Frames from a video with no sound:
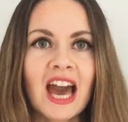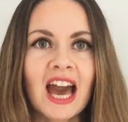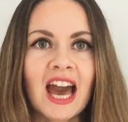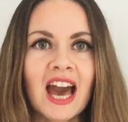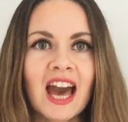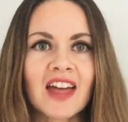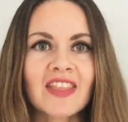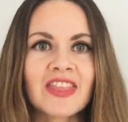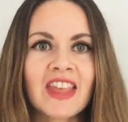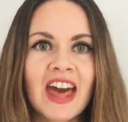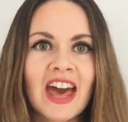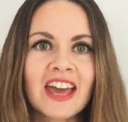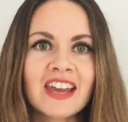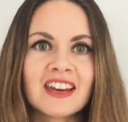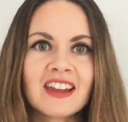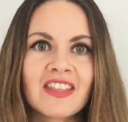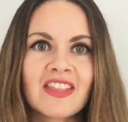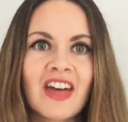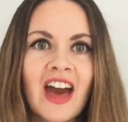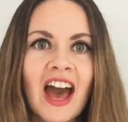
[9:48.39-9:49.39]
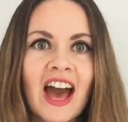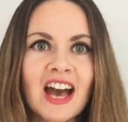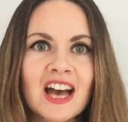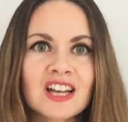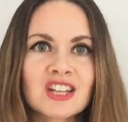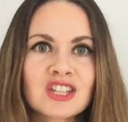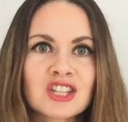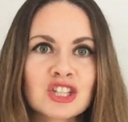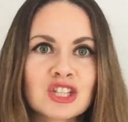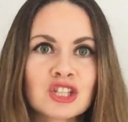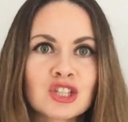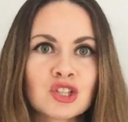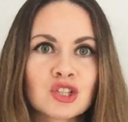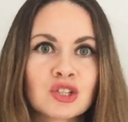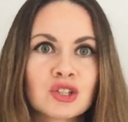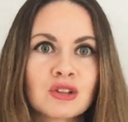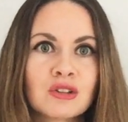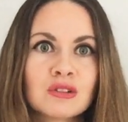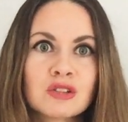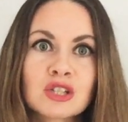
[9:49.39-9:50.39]
And then that has
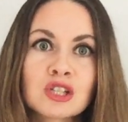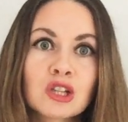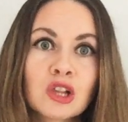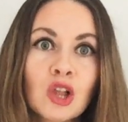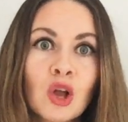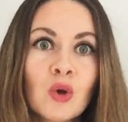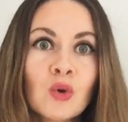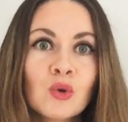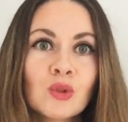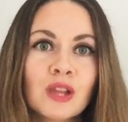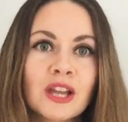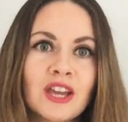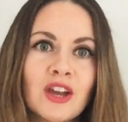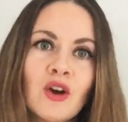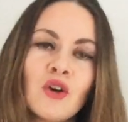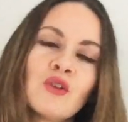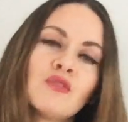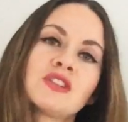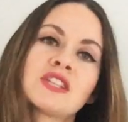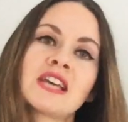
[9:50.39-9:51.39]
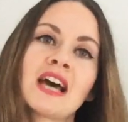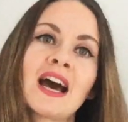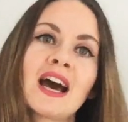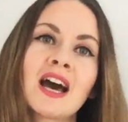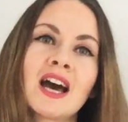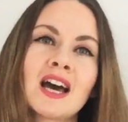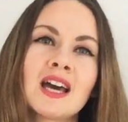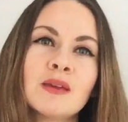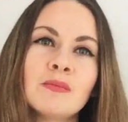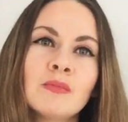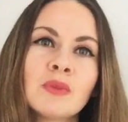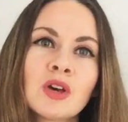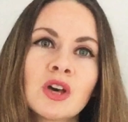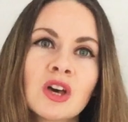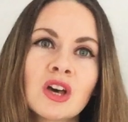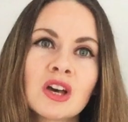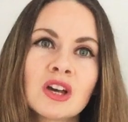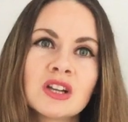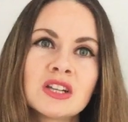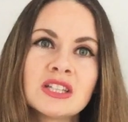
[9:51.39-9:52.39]
slowly over time
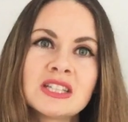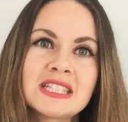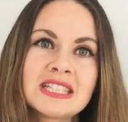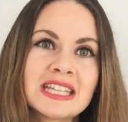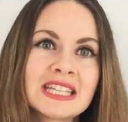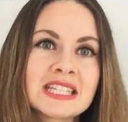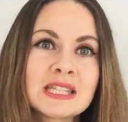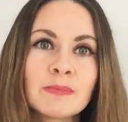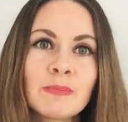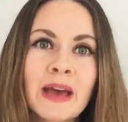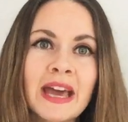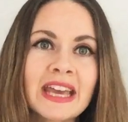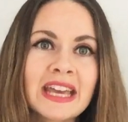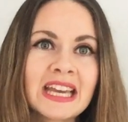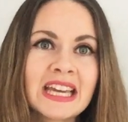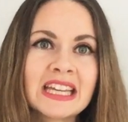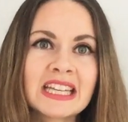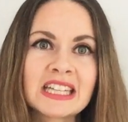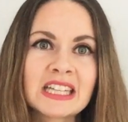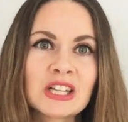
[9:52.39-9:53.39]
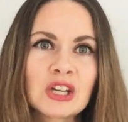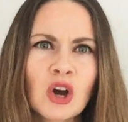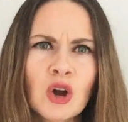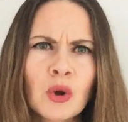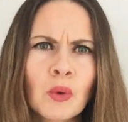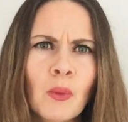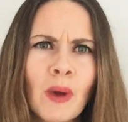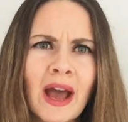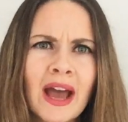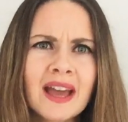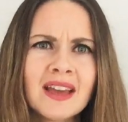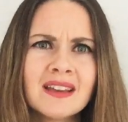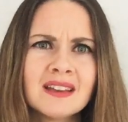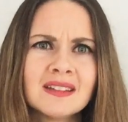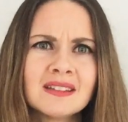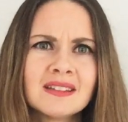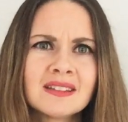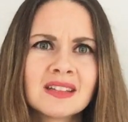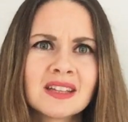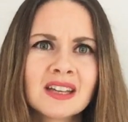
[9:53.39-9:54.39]
dissipated and gone away,
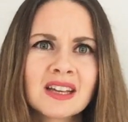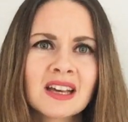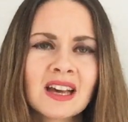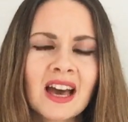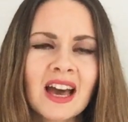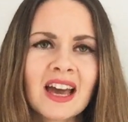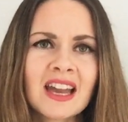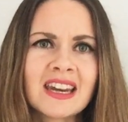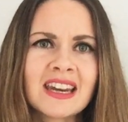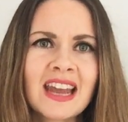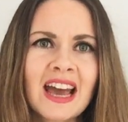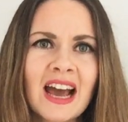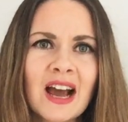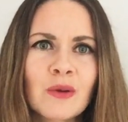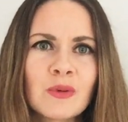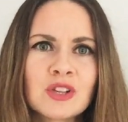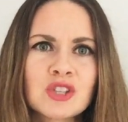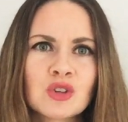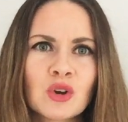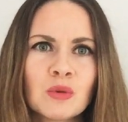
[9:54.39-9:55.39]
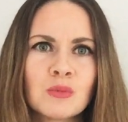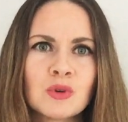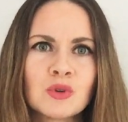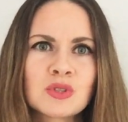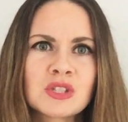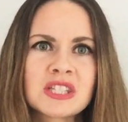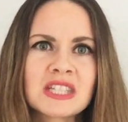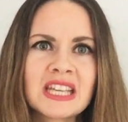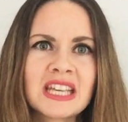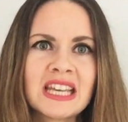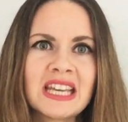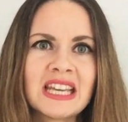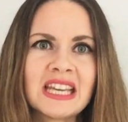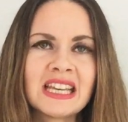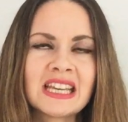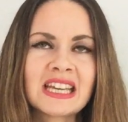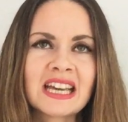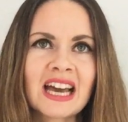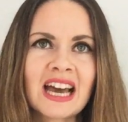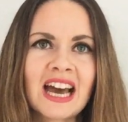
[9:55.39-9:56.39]
and now it's almost
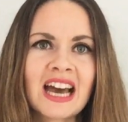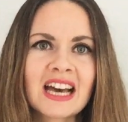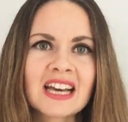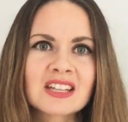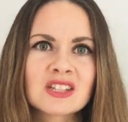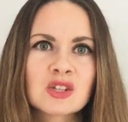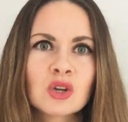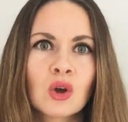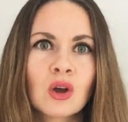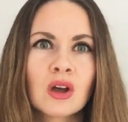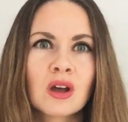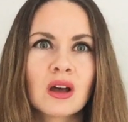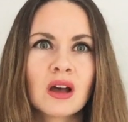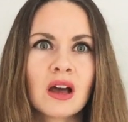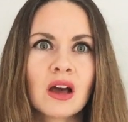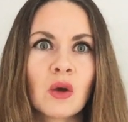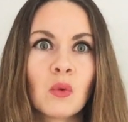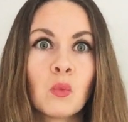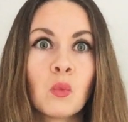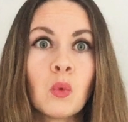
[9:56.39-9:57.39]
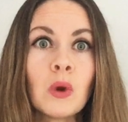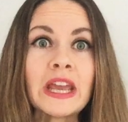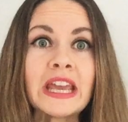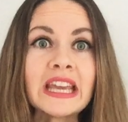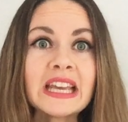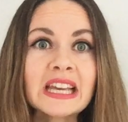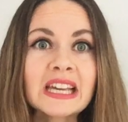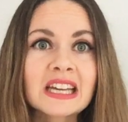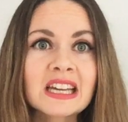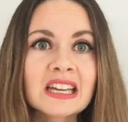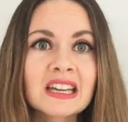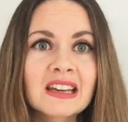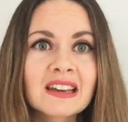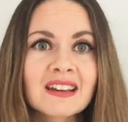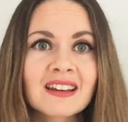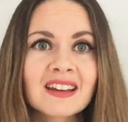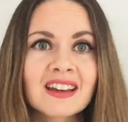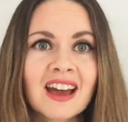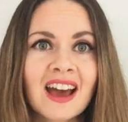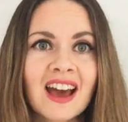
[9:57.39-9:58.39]
seen as a weak
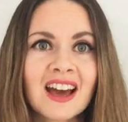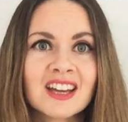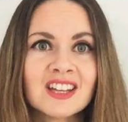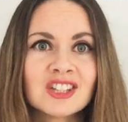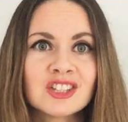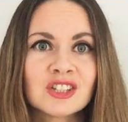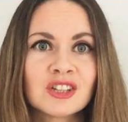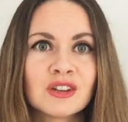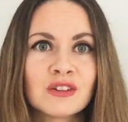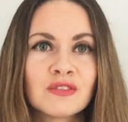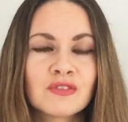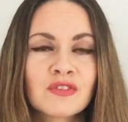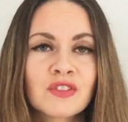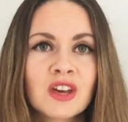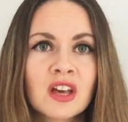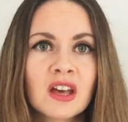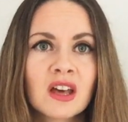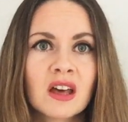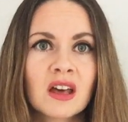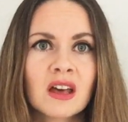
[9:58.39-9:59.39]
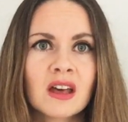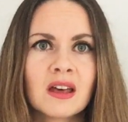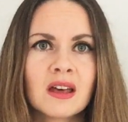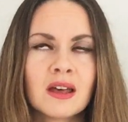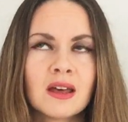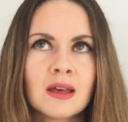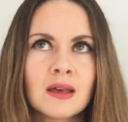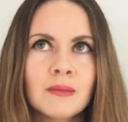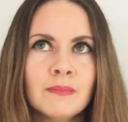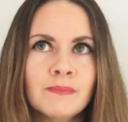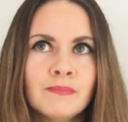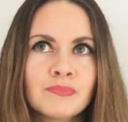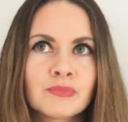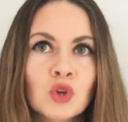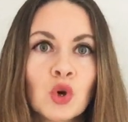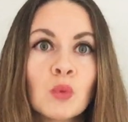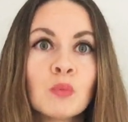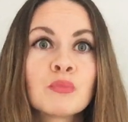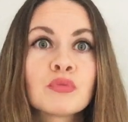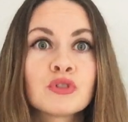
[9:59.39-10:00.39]
kind of
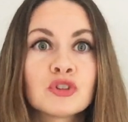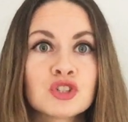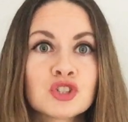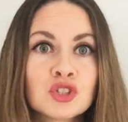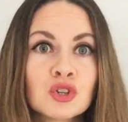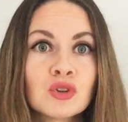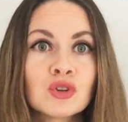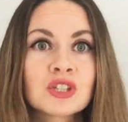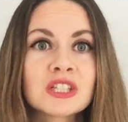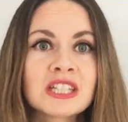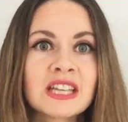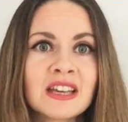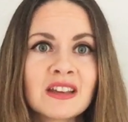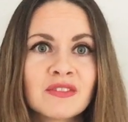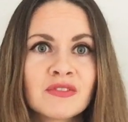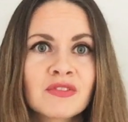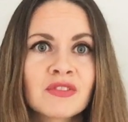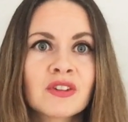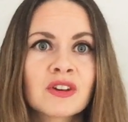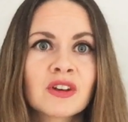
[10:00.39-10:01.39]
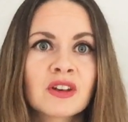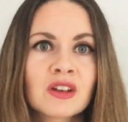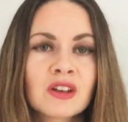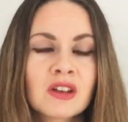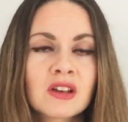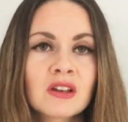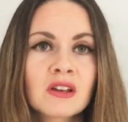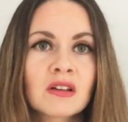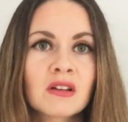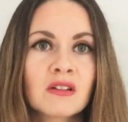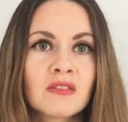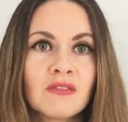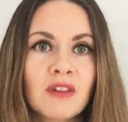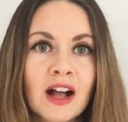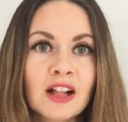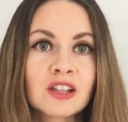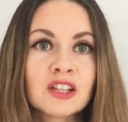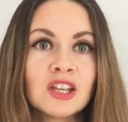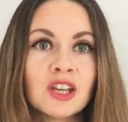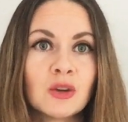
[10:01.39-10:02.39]
unproductive
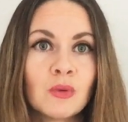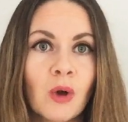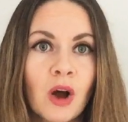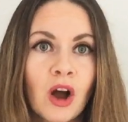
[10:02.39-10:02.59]
value.